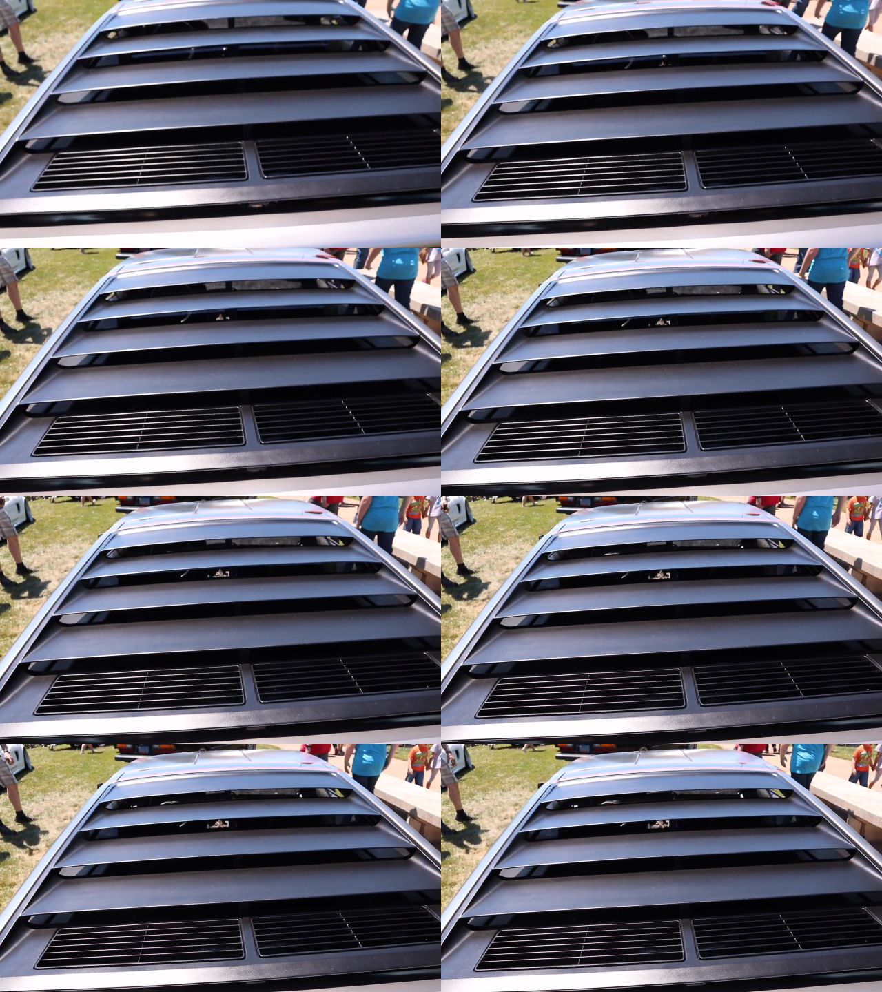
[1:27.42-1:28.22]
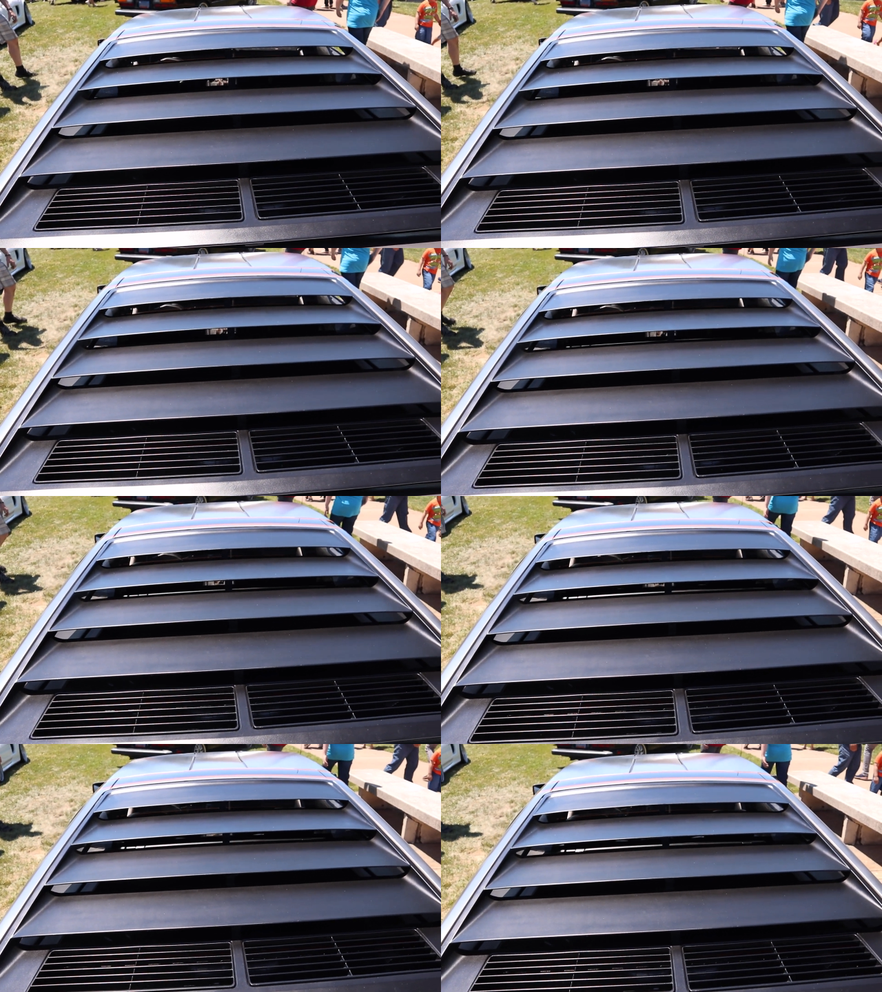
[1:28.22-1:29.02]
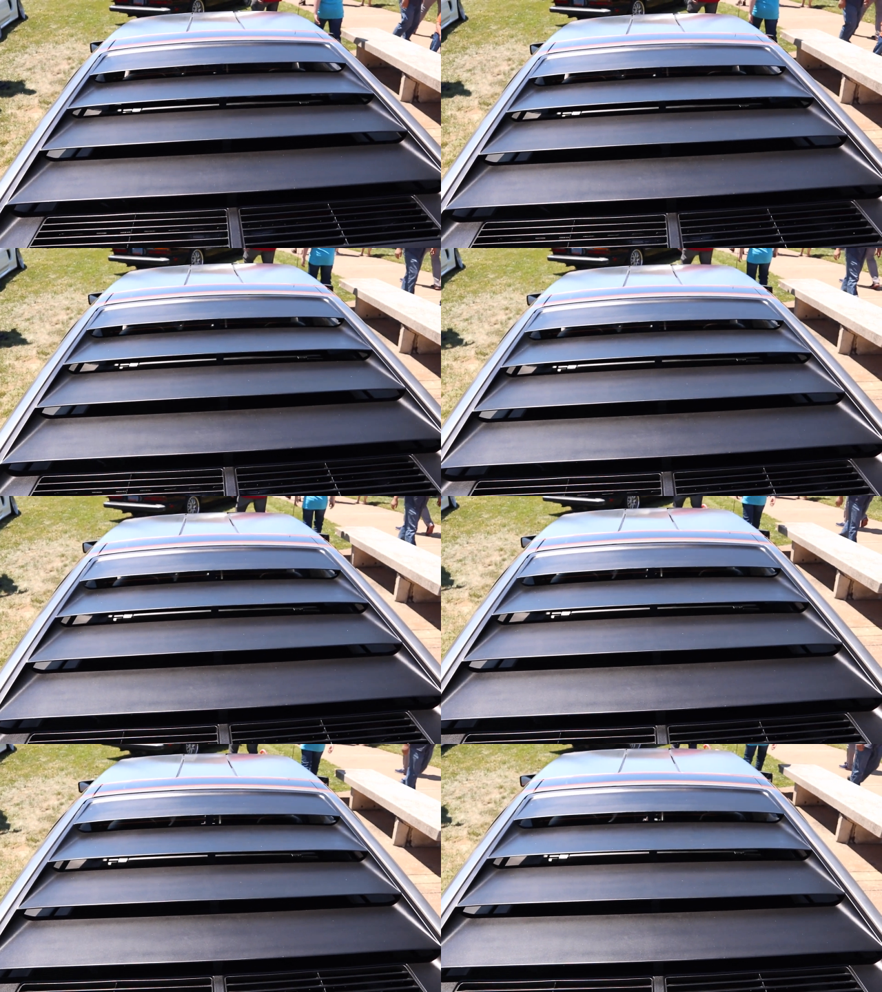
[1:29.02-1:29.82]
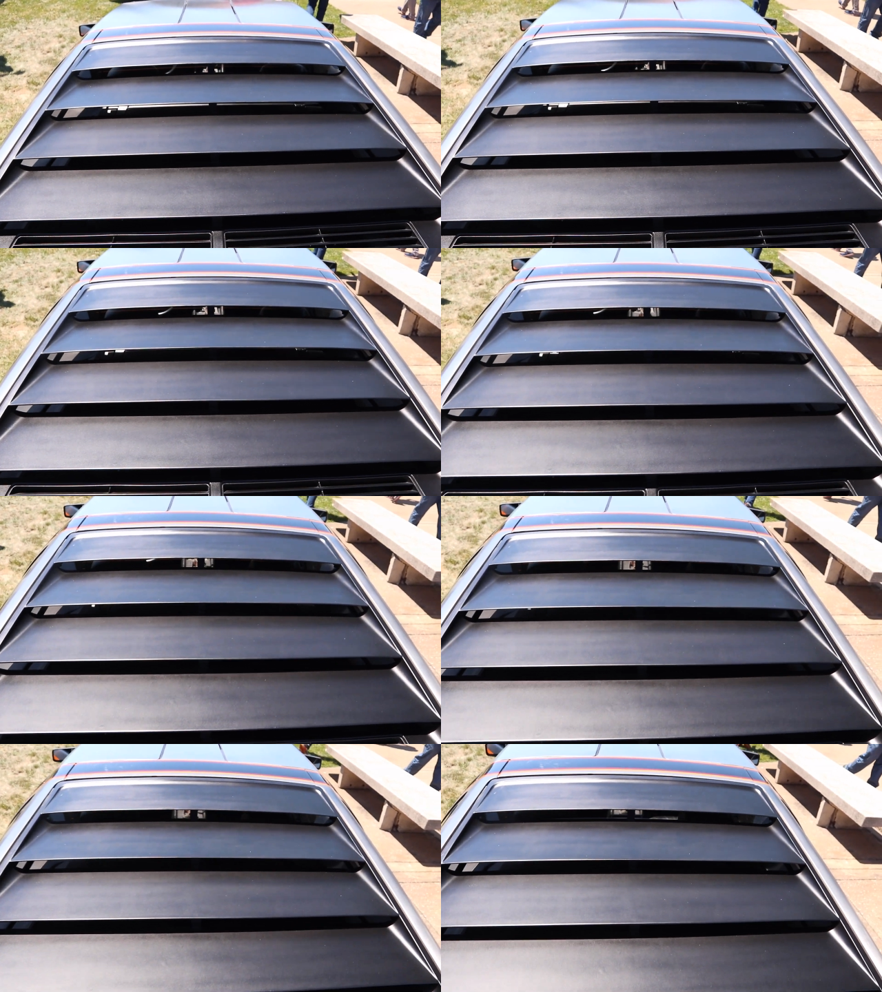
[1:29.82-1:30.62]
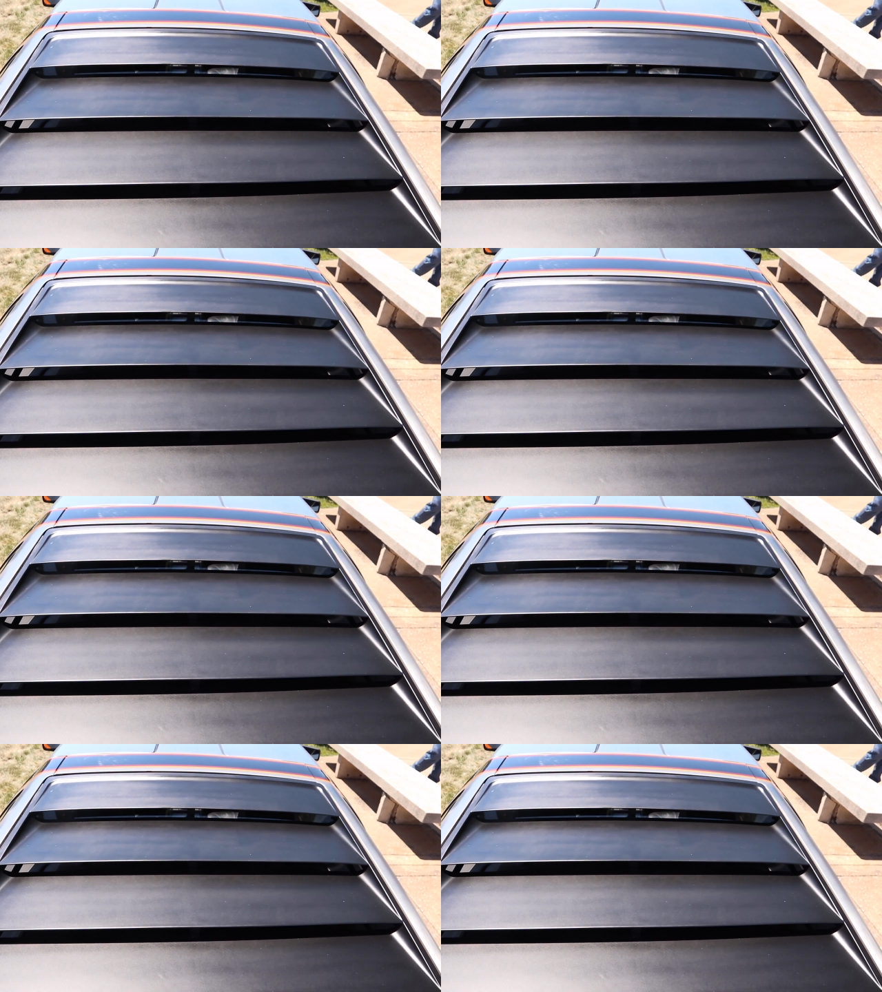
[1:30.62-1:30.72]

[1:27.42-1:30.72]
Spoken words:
[unreadable: no face in view]